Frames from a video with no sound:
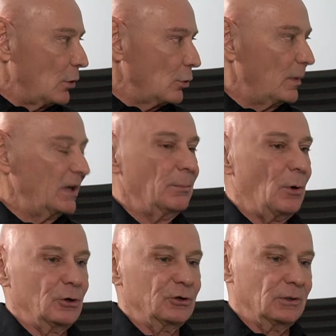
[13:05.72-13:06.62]
owned by the
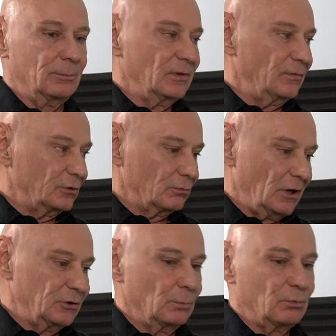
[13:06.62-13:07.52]
partnership, if it's
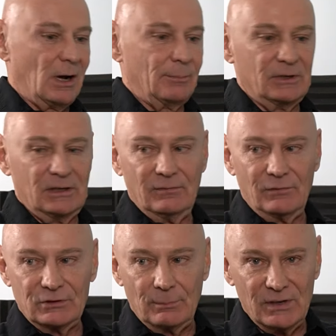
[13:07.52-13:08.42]
rental property, if
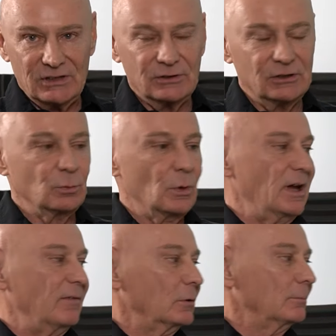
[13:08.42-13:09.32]
it's a business,
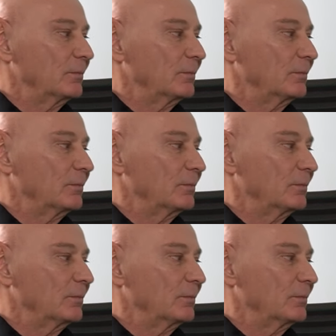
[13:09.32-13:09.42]
whatever.